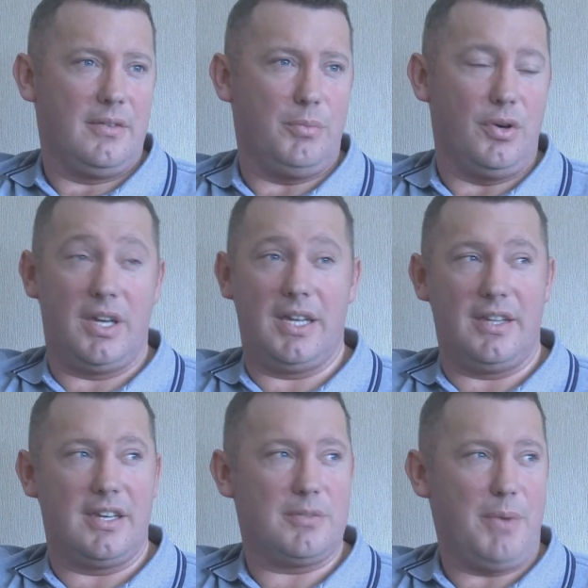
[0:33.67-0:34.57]
But
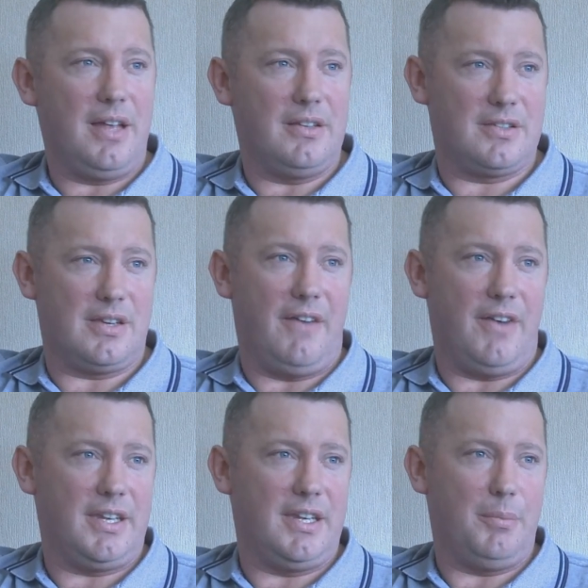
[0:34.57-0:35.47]
the spells I've
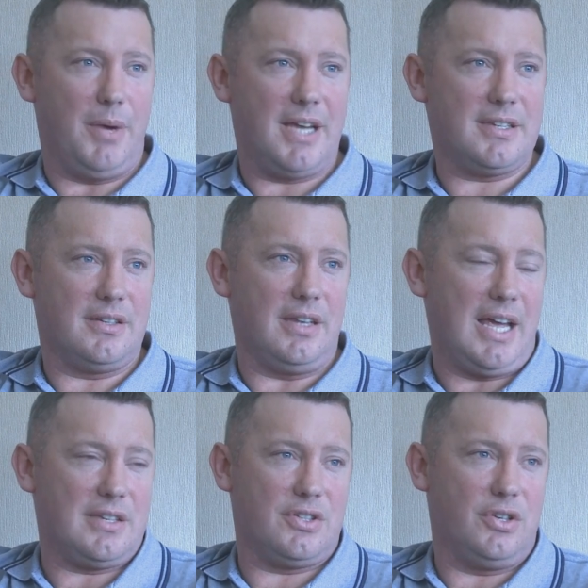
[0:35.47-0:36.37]
had in the past could
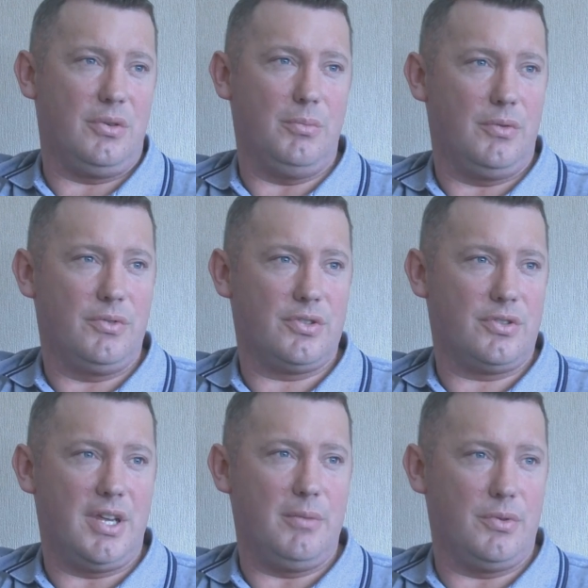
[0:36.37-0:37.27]
last 2 months,
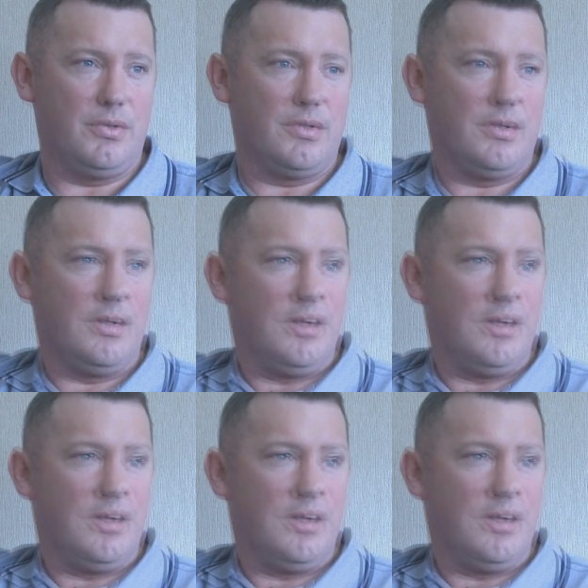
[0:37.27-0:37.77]
3 months.